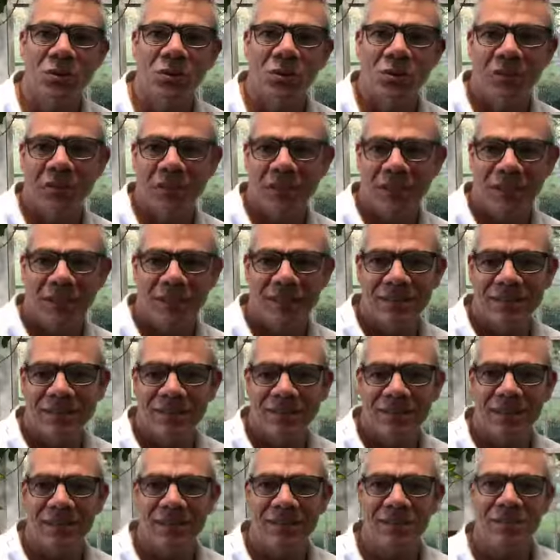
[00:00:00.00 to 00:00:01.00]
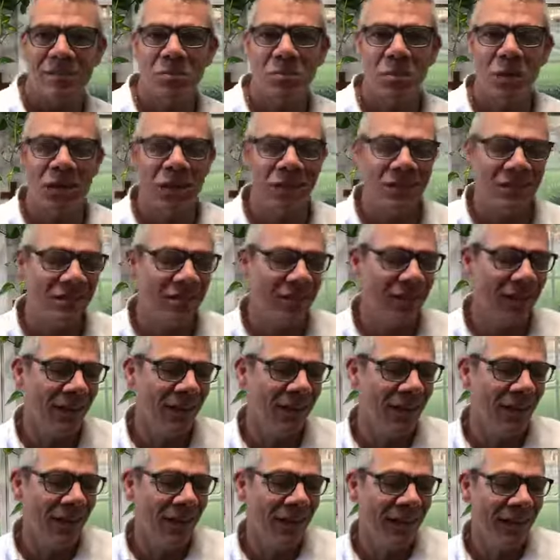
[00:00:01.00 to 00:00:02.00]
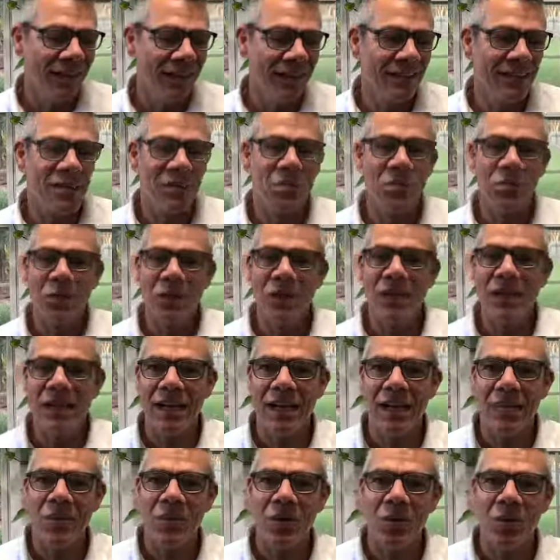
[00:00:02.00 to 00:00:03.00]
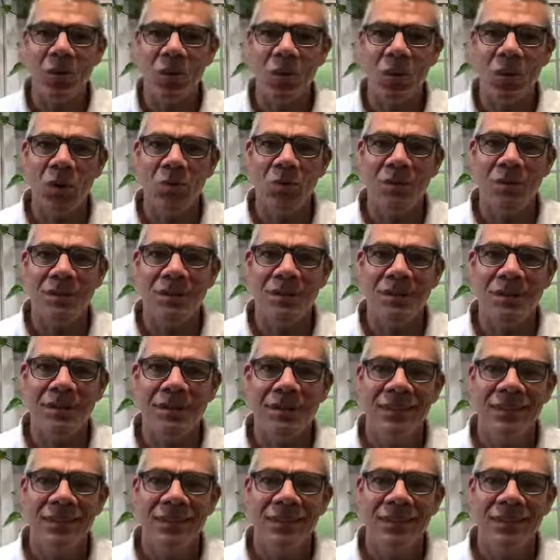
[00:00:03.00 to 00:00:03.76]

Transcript: or into the space. It's a pretty common quote,